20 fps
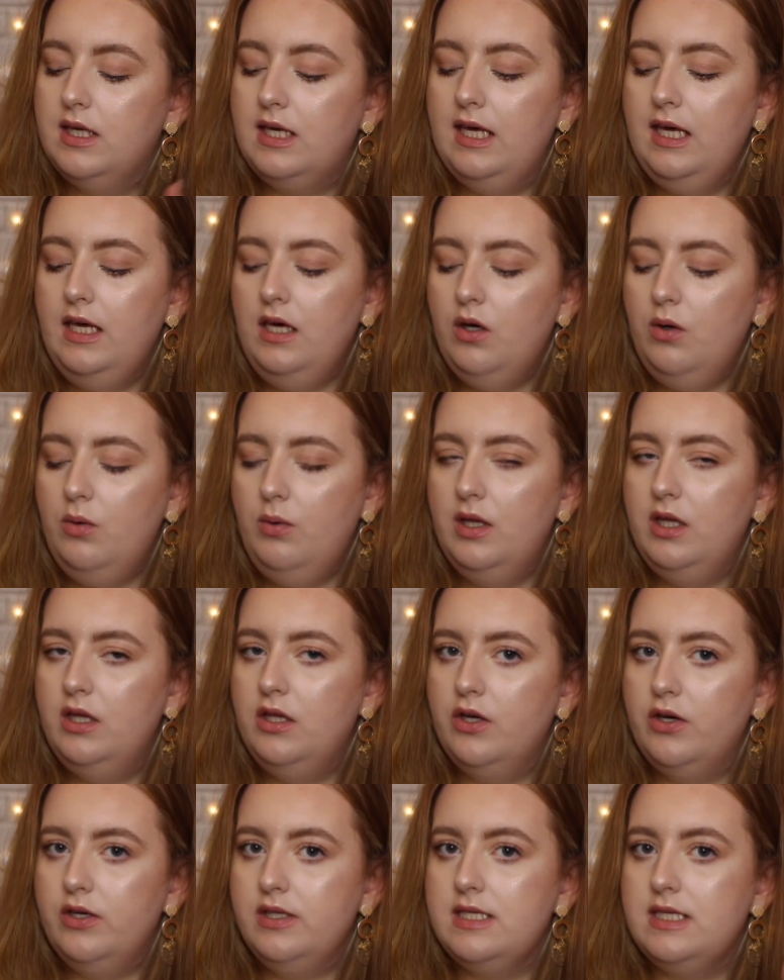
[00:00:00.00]
The Kiko one
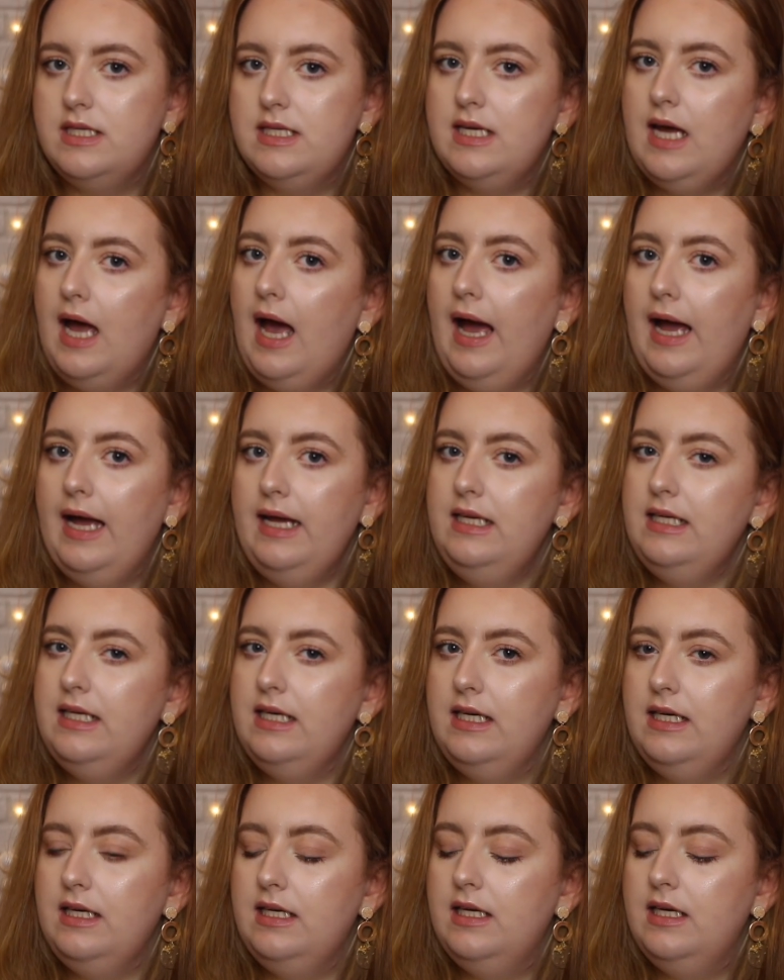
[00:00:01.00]
looks a
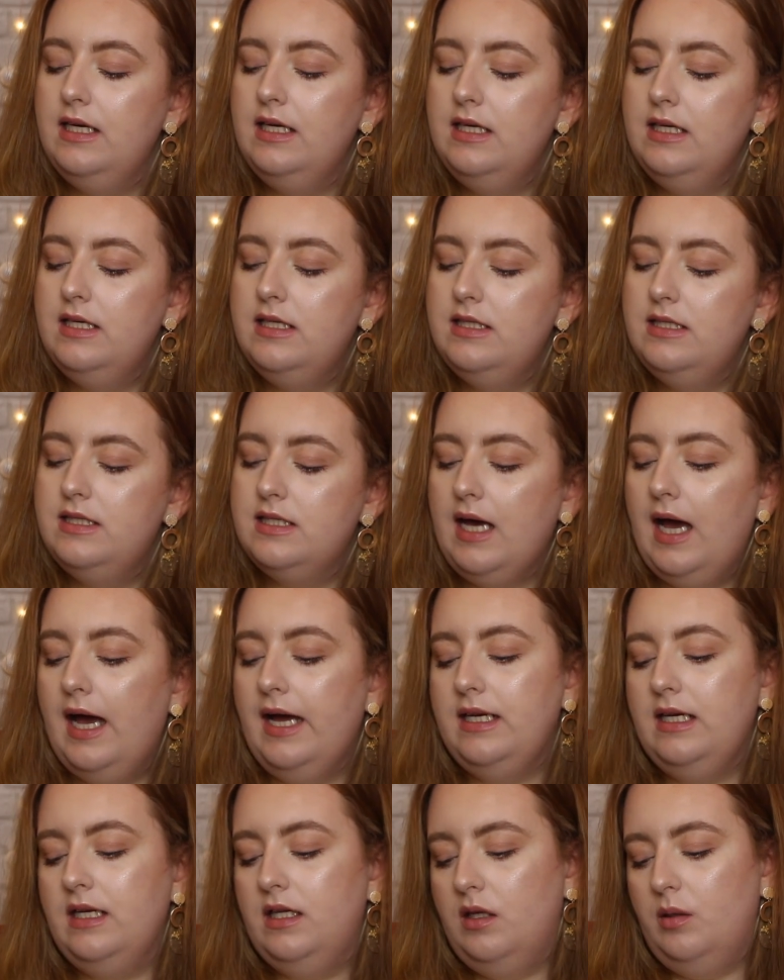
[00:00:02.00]
tiny
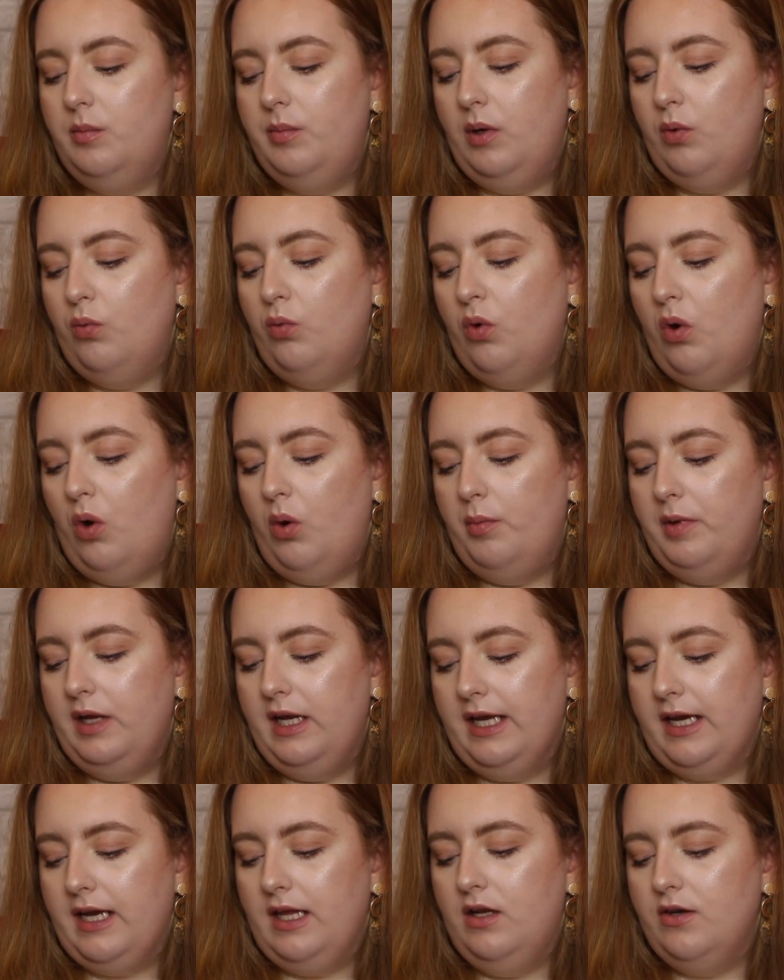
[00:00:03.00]
tiny little bit warmer
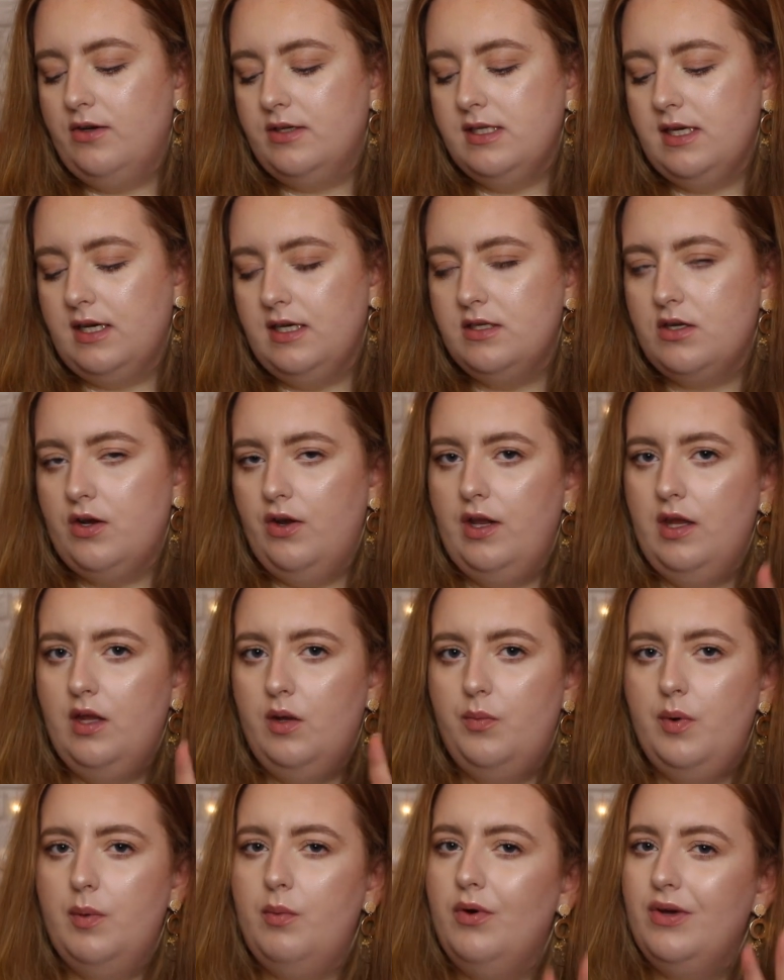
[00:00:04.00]
like it looks like it's got a
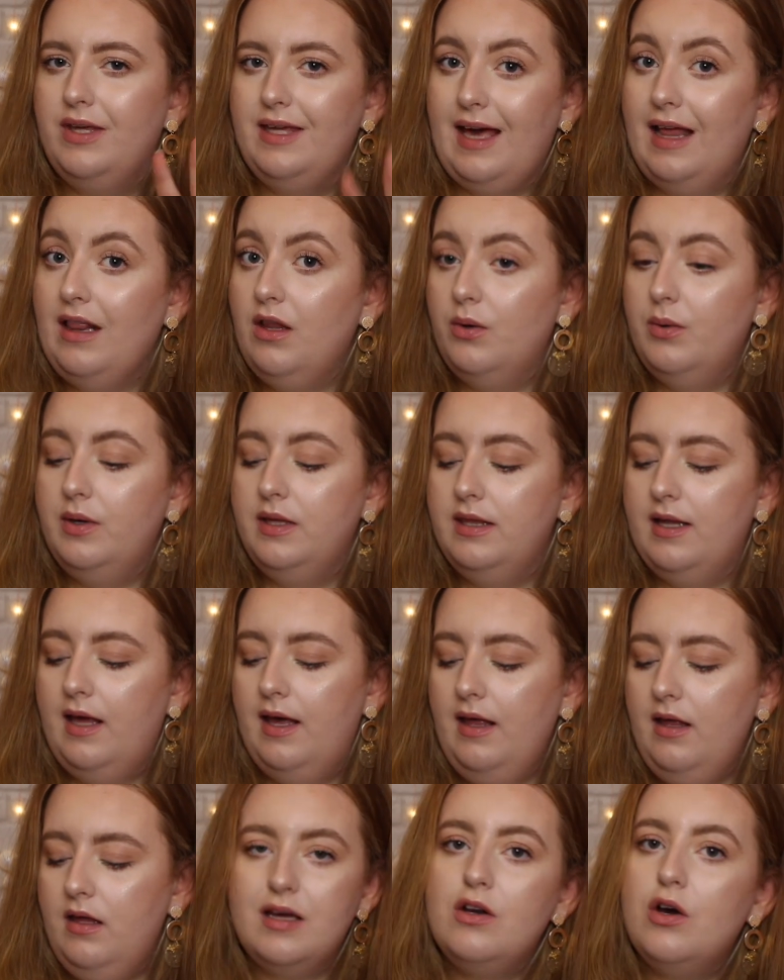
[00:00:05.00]
little bit more yellow in
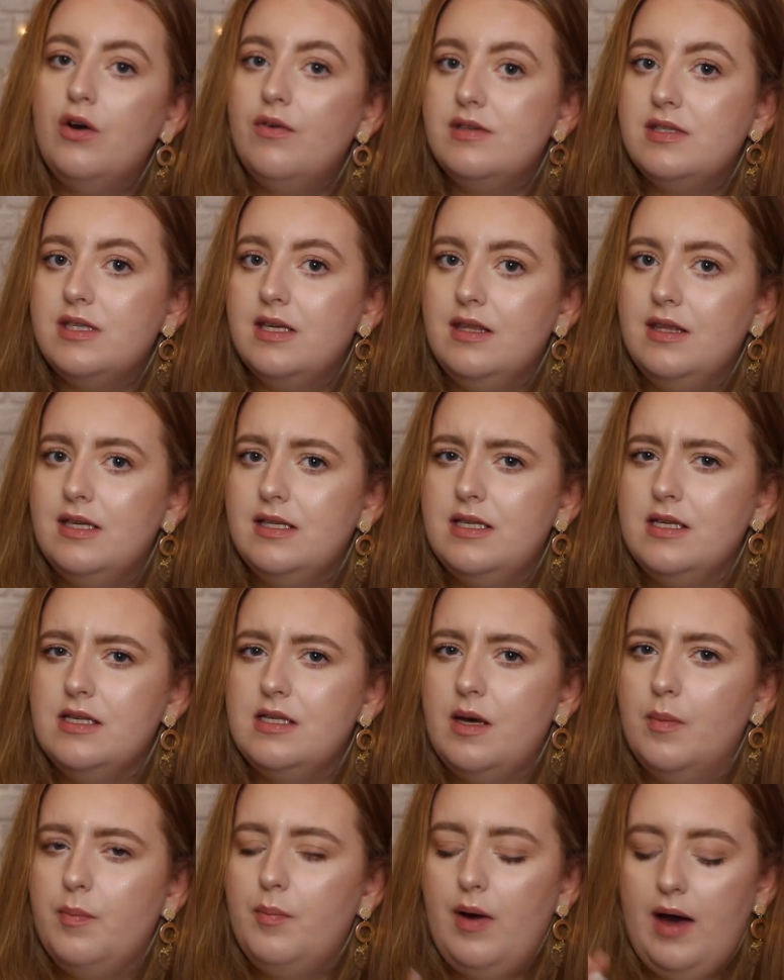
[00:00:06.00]
there and obviously this is
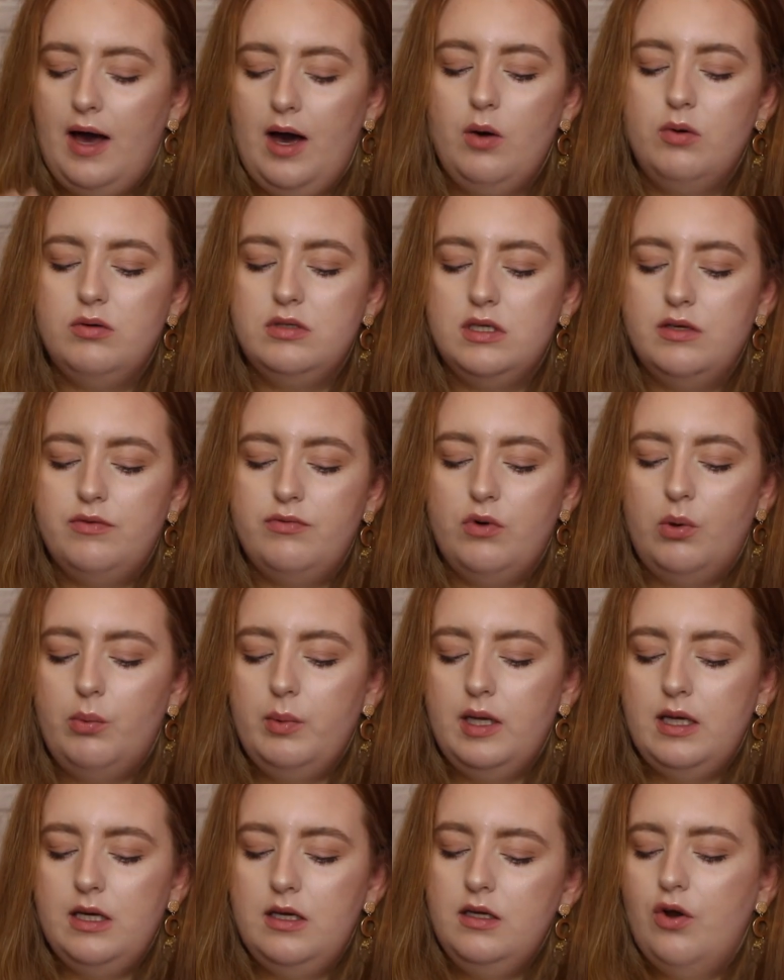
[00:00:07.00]
a powder
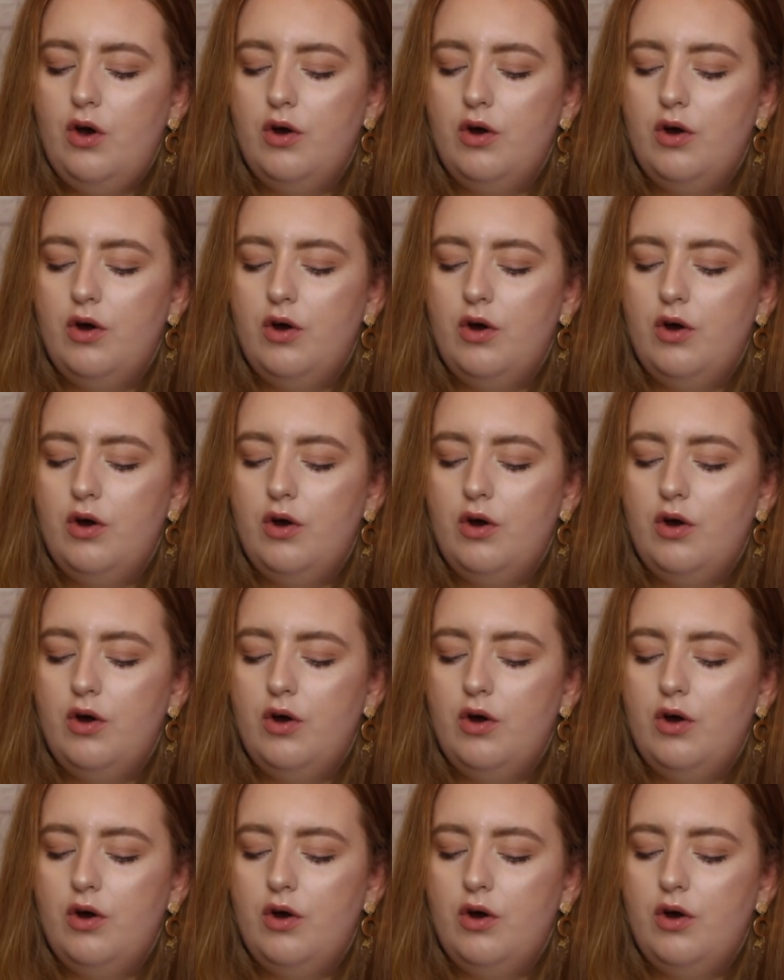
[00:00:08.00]
formula